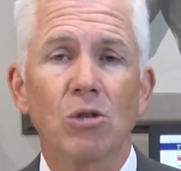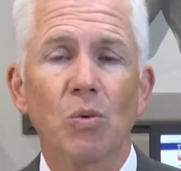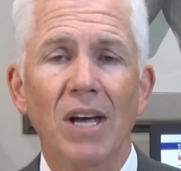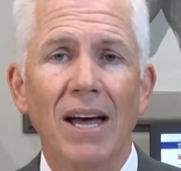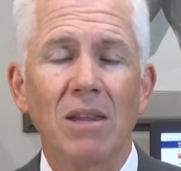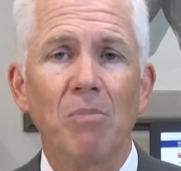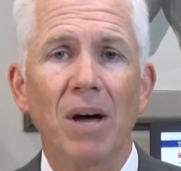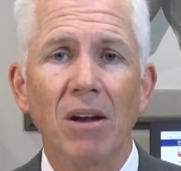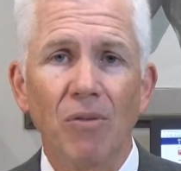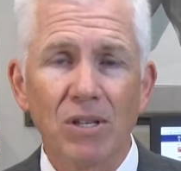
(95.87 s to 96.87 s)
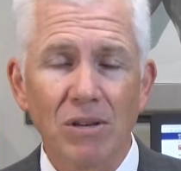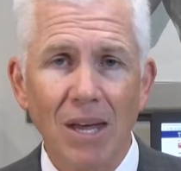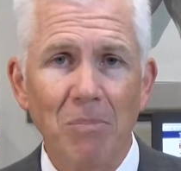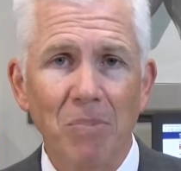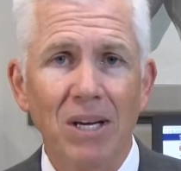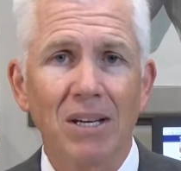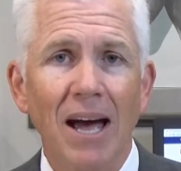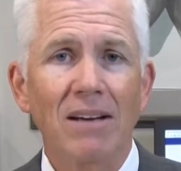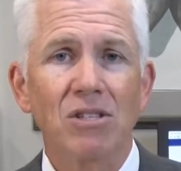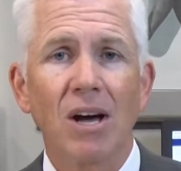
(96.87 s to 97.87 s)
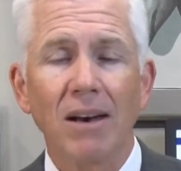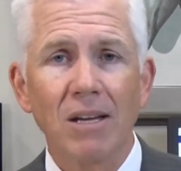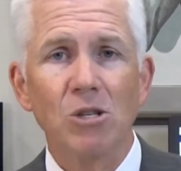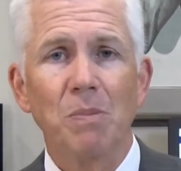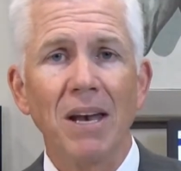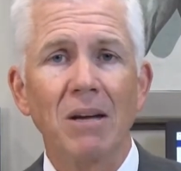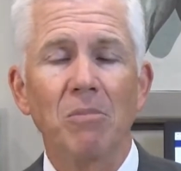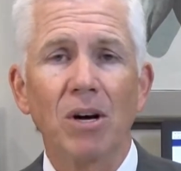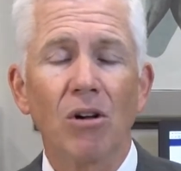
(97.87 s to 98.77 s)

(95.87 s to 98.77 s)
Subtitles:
We had the benefits of that big tax cut and spending bill.